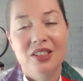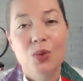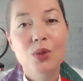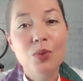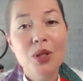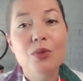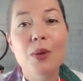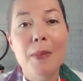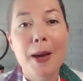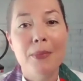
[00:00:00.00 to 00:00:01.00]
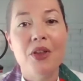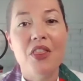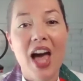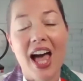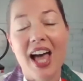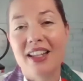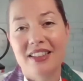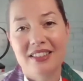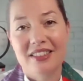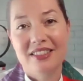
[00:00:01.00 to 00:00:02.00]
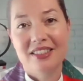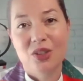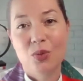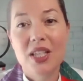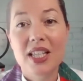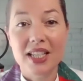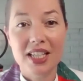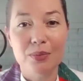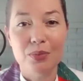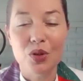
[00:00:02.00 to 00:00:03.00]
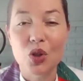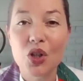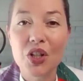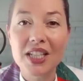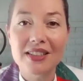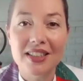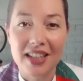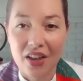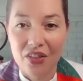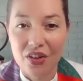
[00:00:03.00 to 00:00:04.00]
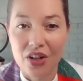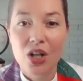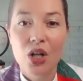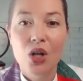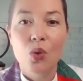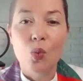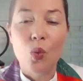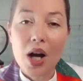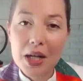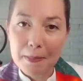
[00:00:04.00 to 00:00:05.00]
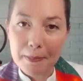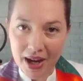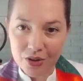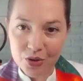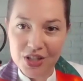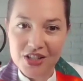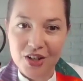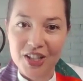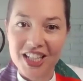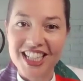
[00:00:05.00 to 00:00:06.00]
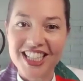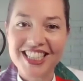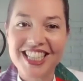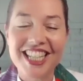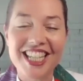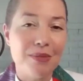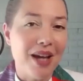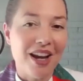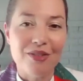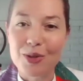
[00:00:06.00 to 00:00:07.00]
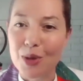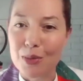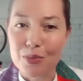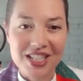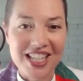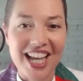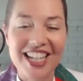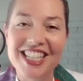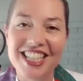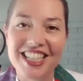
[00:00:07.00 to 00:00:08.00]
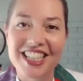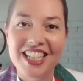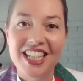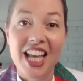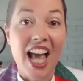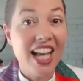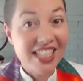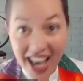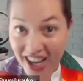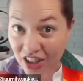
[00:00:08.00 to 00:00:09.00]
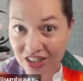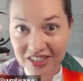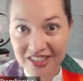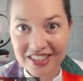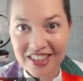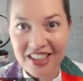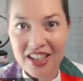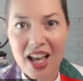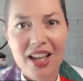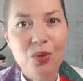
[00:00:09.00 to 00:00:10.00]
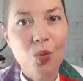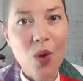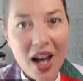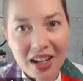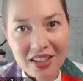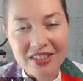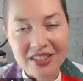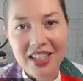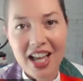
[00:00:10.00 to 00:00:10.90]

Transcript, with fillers: When we remember that, we can keep learning together what boundaries are needed to keep everyone protected and held and well